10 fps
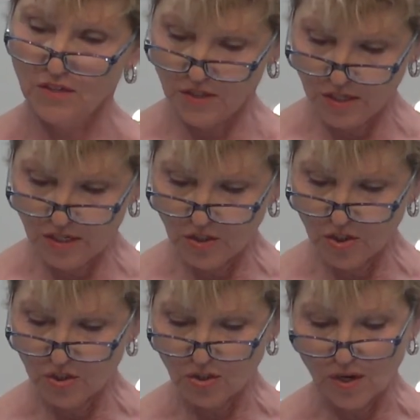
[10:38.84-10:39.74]

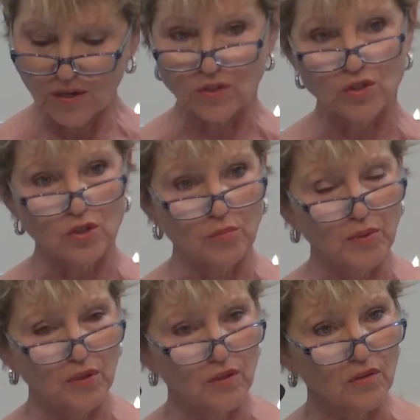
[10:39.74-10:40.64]
teaches us to
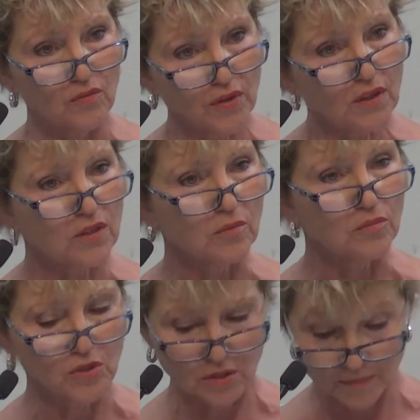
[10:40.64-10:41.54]
be
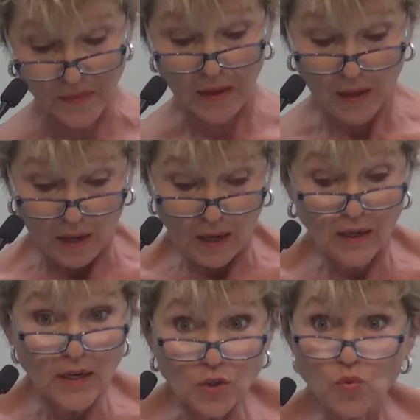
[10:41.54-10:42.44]
victims. And
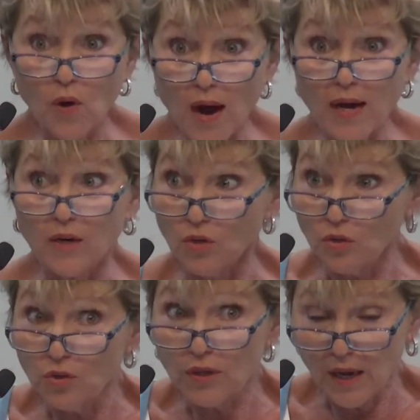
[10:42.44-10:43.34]
he's right. You
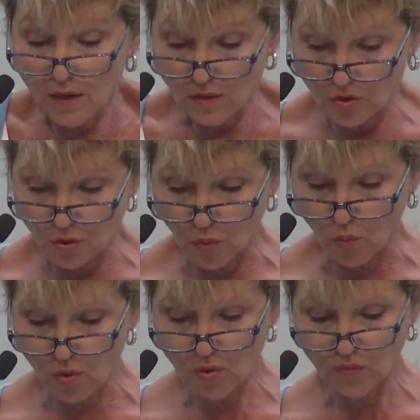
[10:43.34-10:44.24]
look out into the
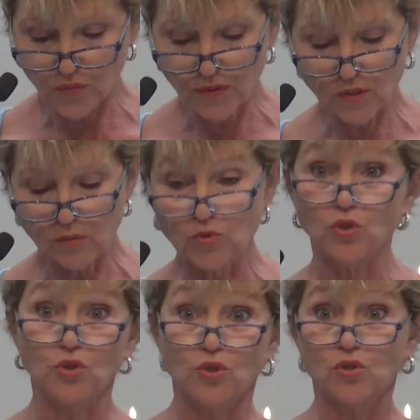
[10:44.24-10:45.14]
world, victims
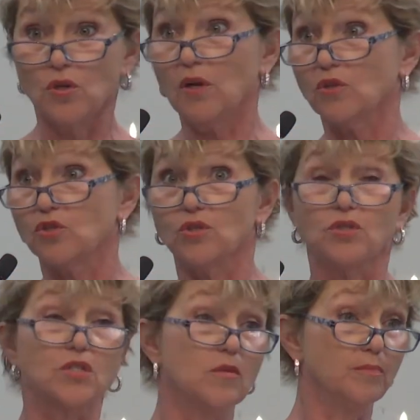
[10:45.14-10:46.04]
are, are
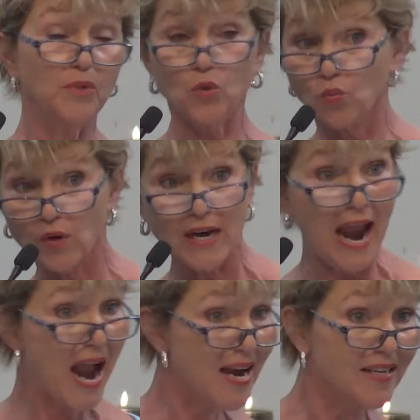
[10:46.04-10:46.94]
just simply
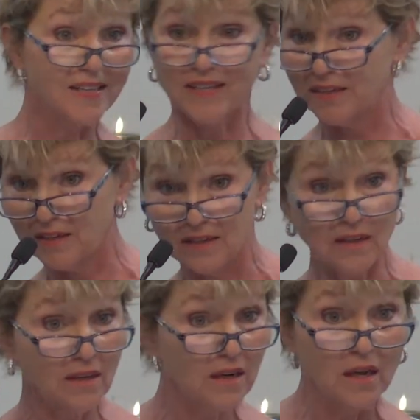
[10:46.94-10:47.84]

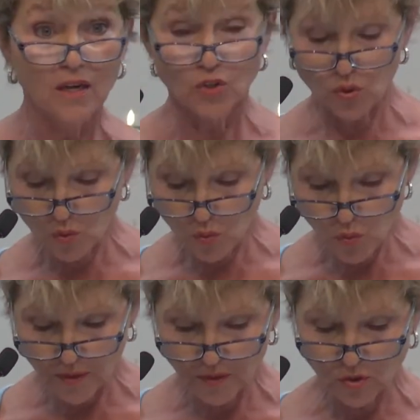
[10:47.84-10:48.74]
reacting to
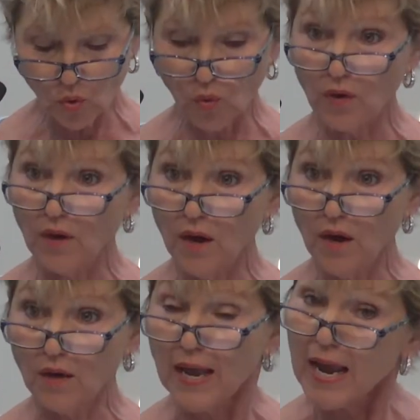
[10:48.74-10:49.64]
what is going
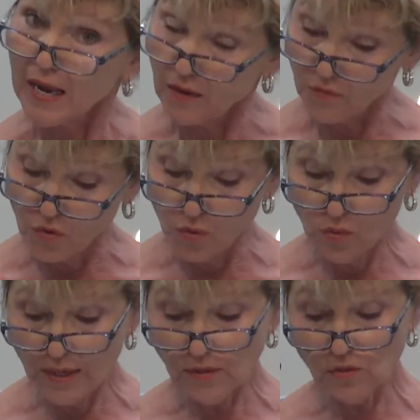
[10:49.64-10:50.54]
on. And if you
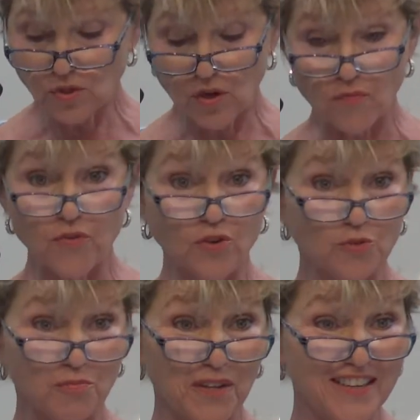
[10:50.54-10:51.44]
let yourself, there's
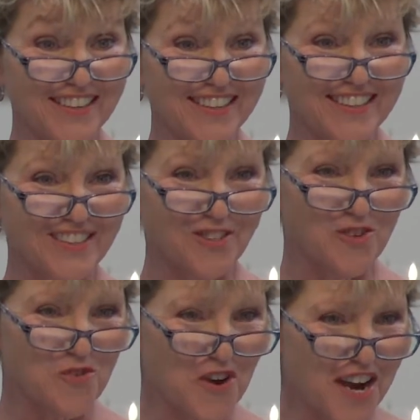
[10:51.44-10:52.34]
plenty
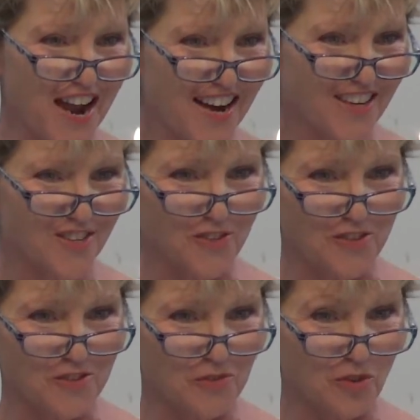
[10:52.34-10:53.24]
to react
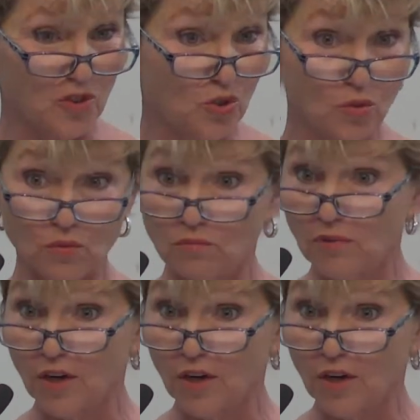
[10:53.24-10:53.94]
to. Would you not